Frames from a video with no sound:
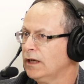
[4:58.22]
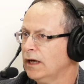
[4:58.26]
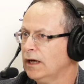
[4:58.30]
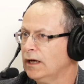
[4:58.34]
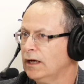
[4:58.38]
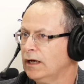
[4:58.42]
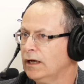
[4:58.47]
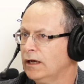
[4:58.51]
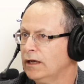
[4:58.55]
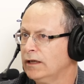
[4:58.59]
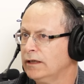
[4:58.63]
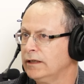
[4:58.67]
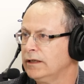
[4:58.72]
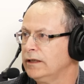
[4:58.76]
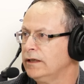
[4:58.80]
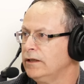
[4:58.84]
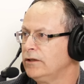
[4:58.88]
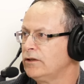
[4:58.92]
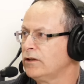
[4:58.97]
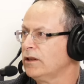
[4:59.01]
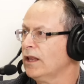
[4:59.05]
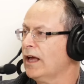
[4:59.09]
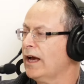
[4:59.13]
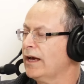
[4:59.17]

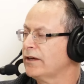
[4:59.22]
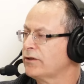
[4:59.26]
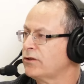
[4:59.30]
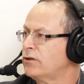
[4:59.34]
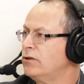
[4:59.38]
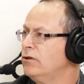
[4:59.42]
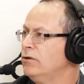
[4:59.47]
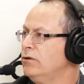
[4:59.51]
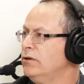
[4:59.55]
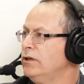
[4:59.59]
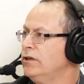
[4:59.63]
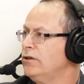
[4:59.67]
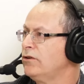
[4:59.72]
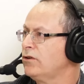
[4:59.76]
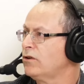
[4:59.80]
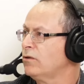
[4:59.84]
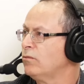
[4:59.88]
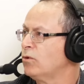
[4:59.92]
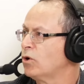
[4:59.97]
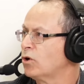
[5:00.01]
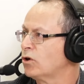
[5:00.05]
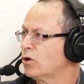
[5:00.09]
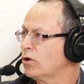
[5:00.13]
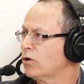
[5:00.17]
His last duties
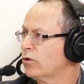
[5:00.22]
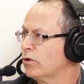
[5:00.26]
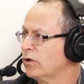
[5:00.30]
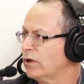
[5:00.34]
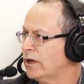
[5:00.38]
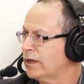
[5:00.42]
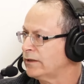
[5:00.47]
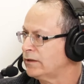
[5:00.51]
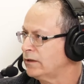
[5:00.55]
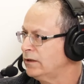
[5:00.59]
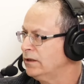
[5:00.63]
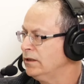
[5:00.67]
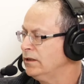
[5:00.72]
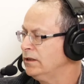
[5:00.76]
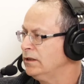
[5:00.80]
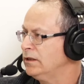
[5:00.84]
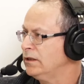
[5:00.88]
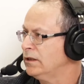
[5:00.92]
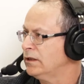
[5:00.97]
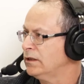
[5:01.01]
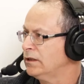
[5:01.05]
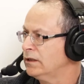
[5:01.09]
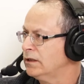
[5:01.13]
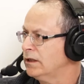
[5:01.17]
tomorrow are at
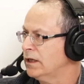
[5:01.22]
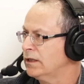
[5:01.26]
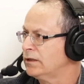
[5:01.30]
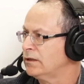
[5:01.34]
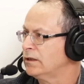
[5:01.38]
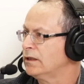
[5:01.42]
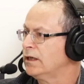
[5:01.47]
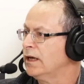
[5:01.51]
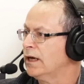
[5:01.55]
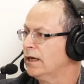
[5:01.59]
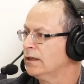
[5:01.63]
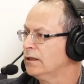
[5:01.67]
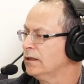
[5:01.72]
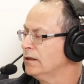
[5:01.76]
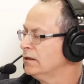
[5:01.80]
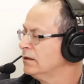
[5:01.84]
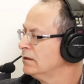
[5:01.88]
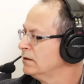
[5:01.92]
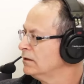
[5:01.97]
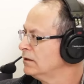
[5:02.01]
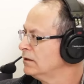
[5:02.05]
the gala